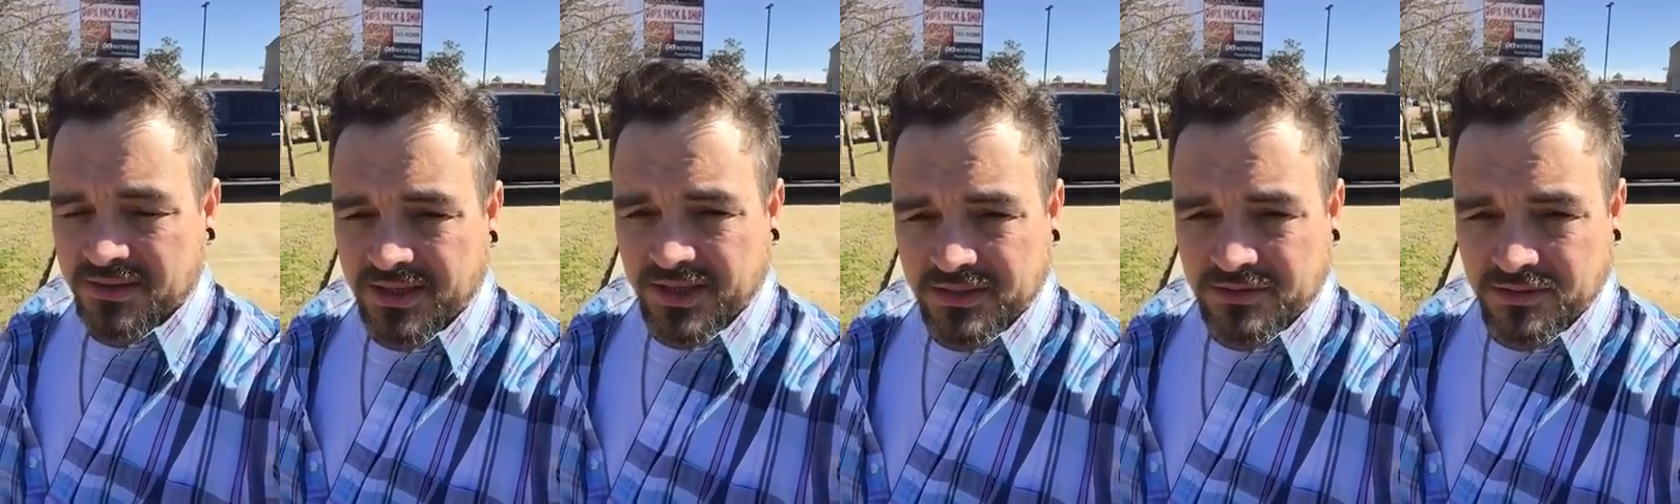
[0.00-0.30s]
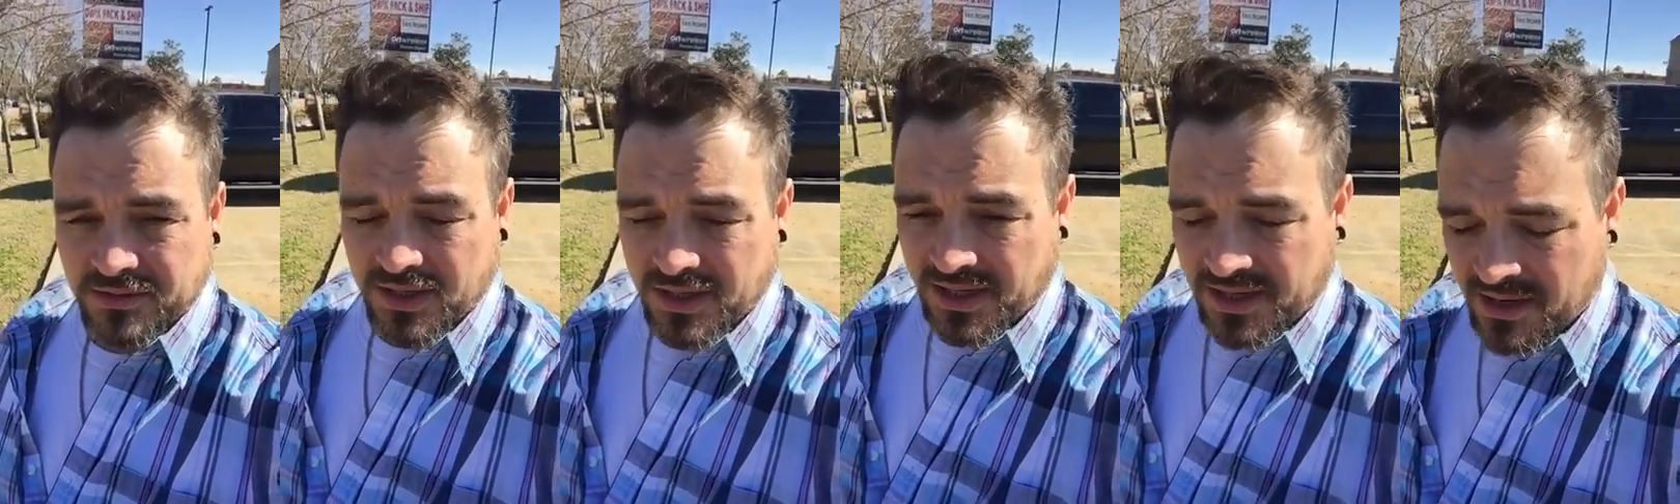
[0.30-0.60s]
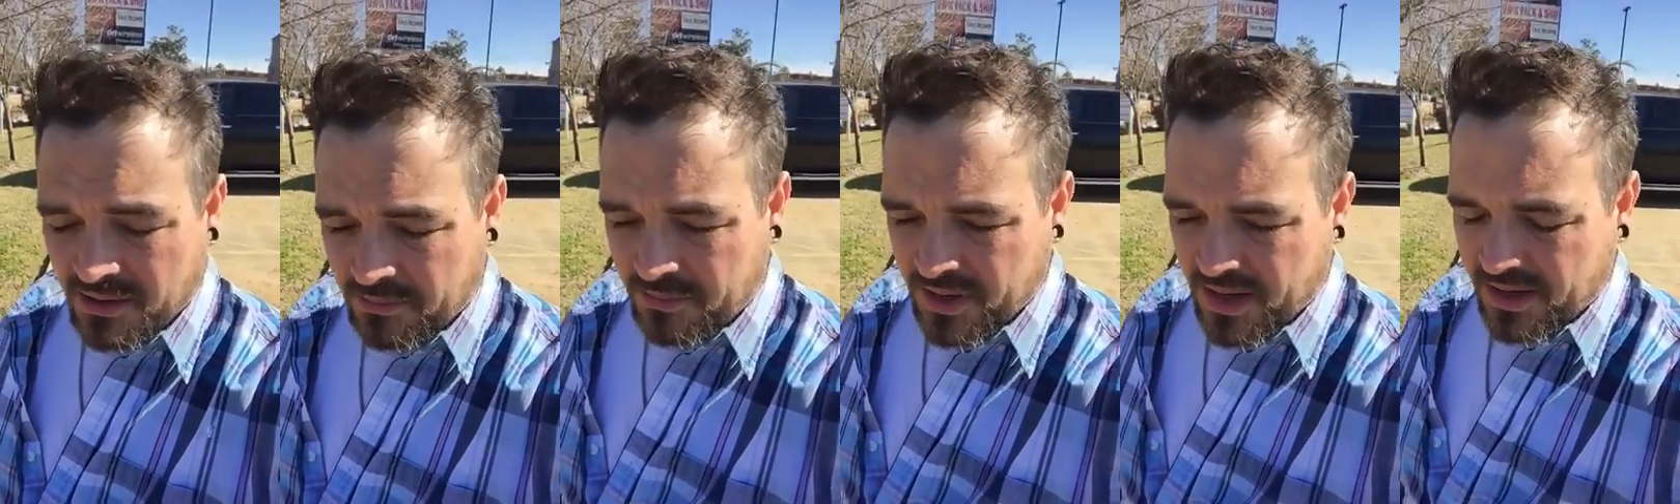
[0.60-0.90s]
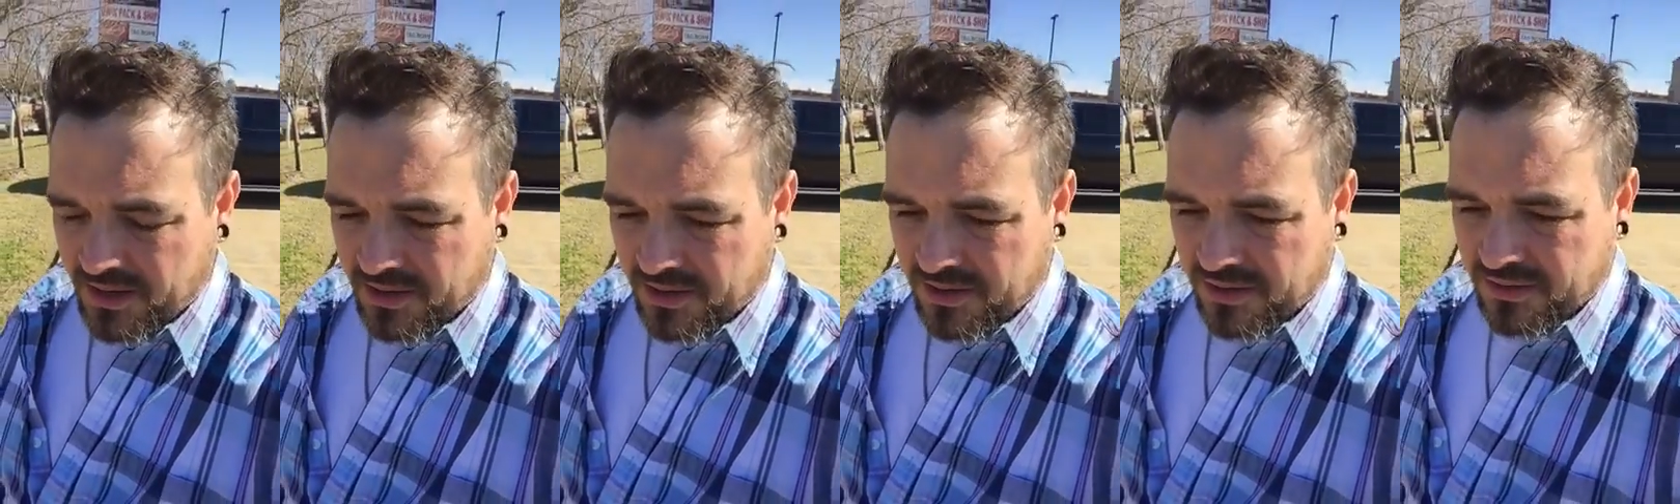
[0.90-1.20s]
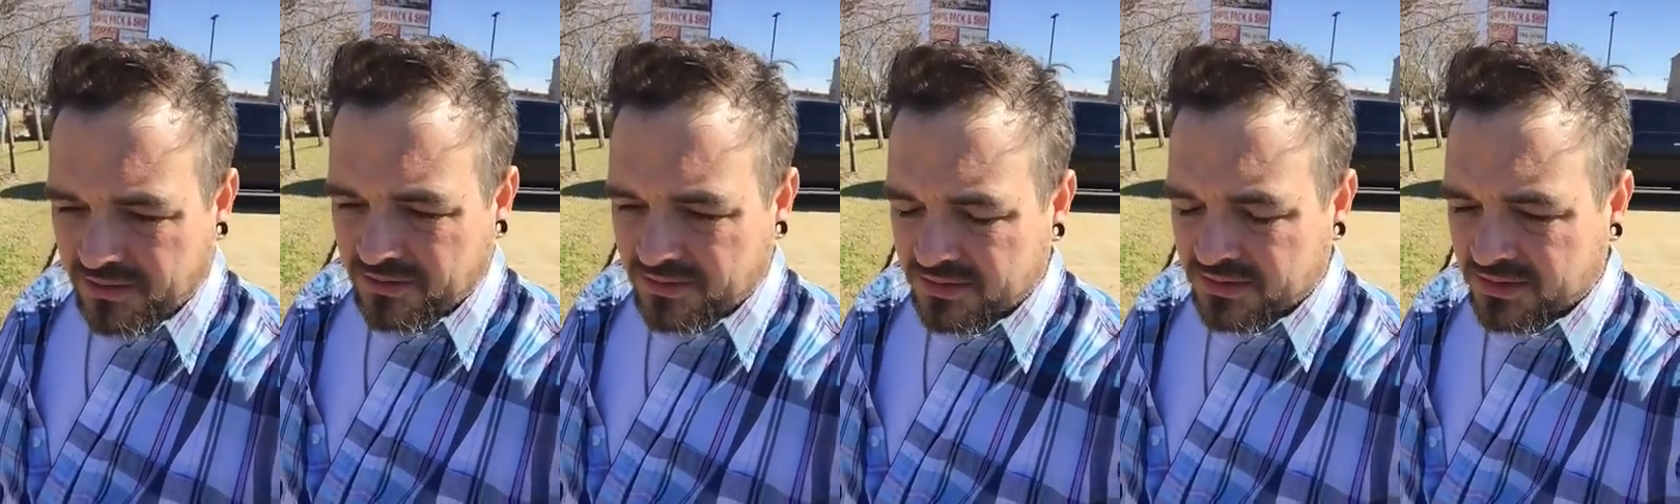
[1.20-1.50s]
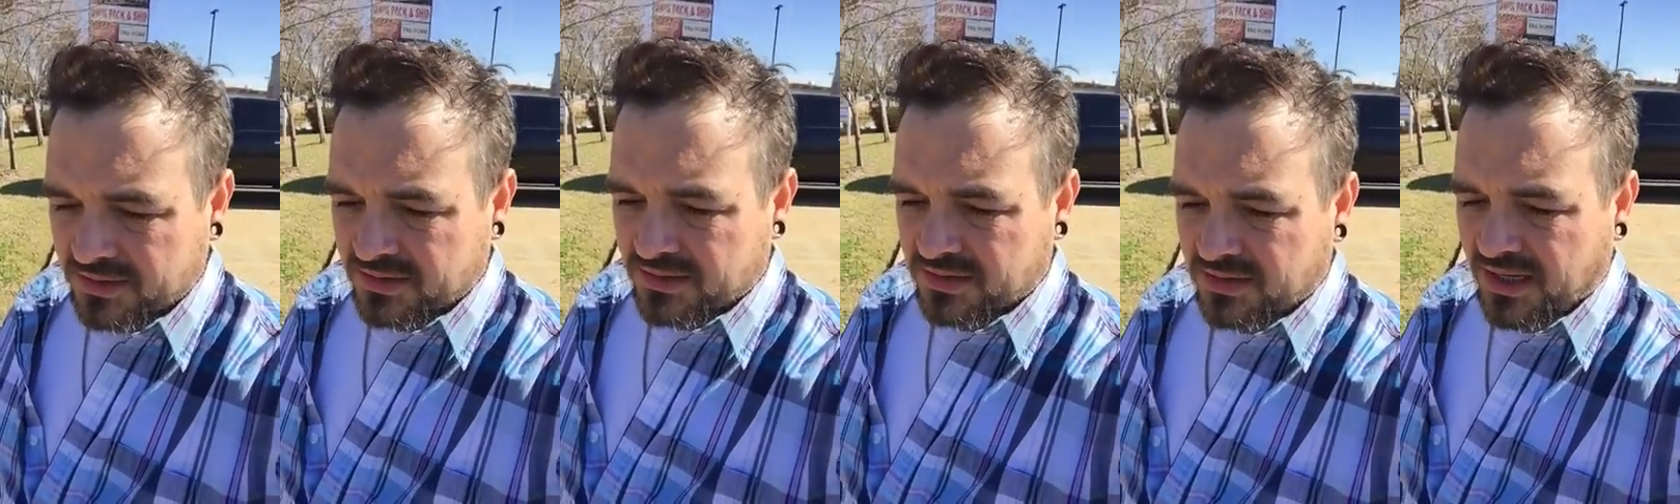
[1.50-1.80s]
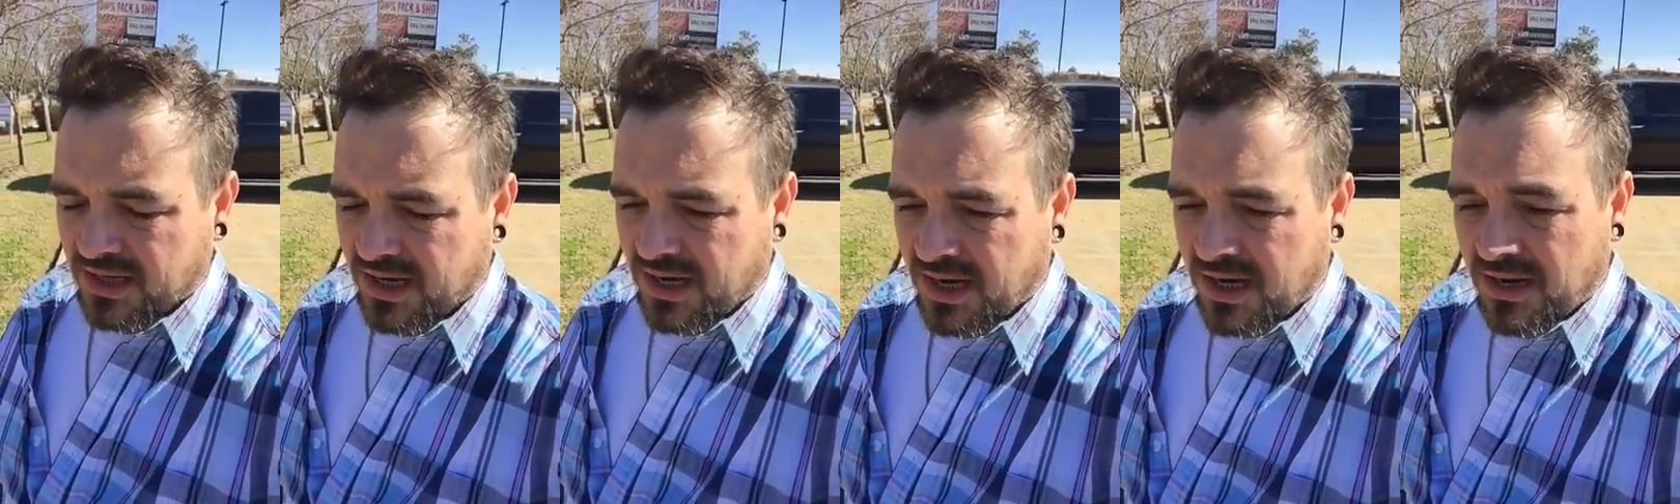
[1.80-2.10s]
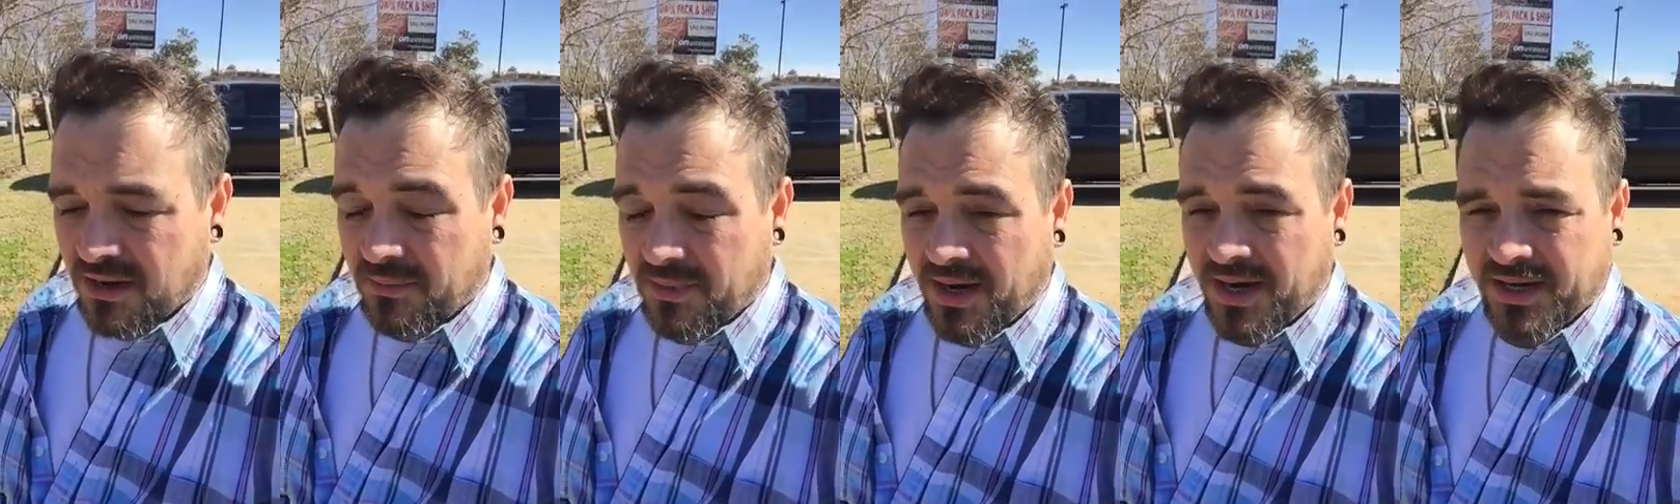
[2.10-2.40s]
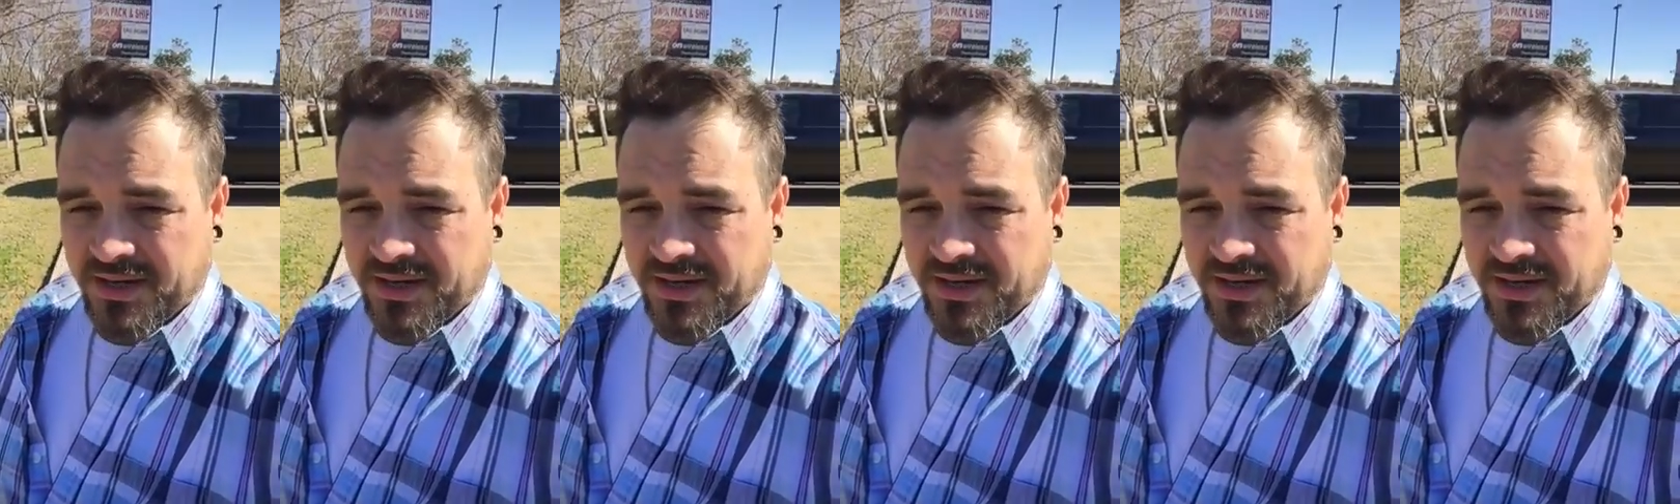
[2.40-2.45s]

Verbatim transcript: things are gonna get better, um,